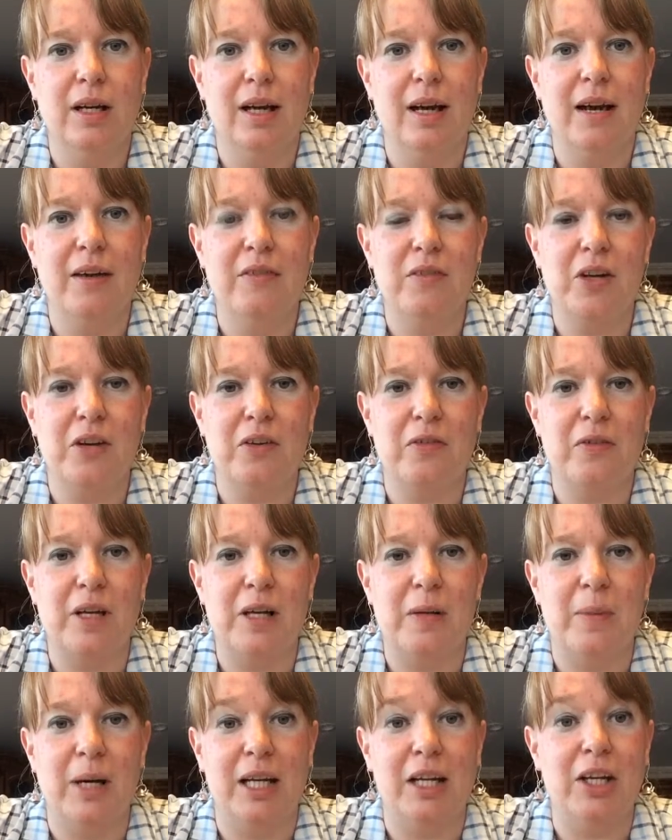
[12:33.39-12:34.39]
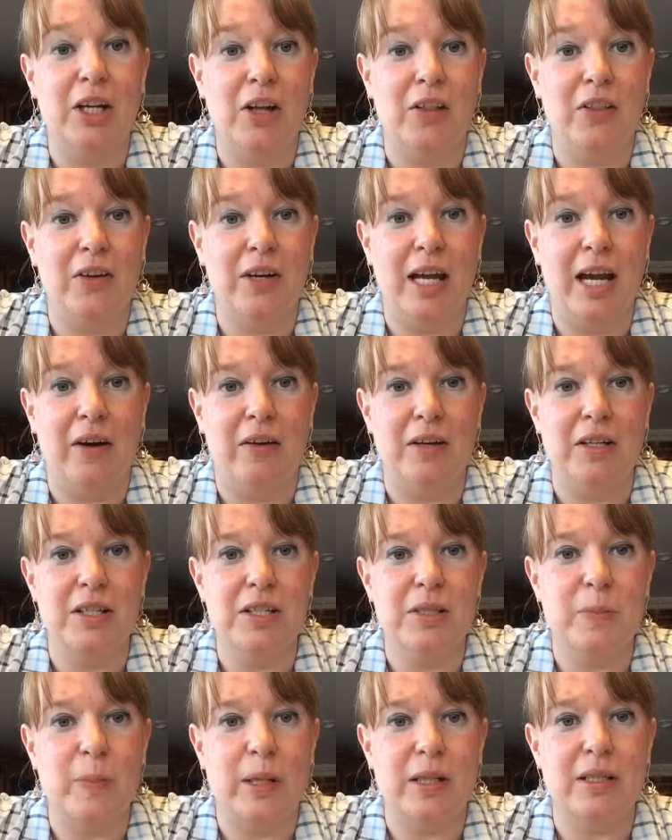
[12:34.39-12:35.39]
I have another friend of mine, another Karen. She
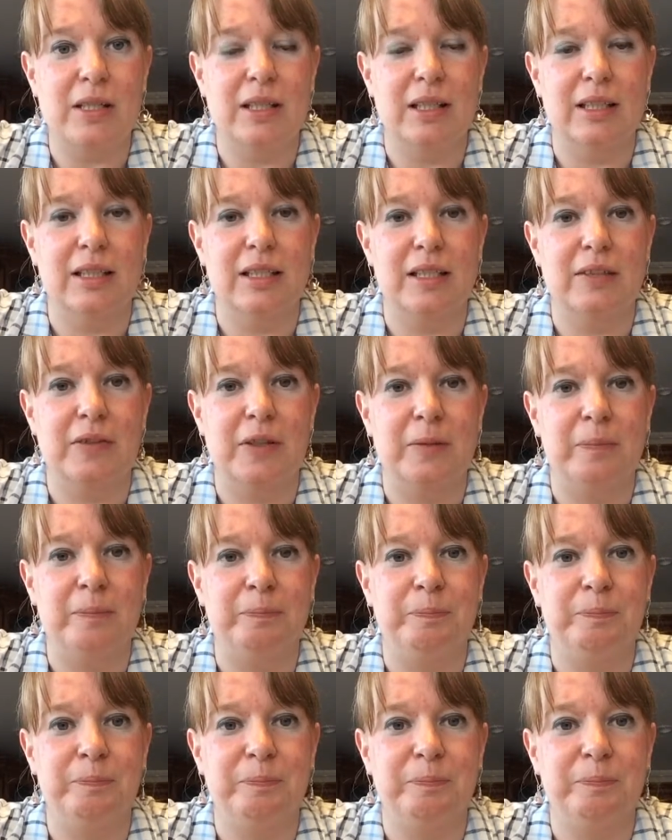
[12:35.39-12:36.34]
spells it a little different.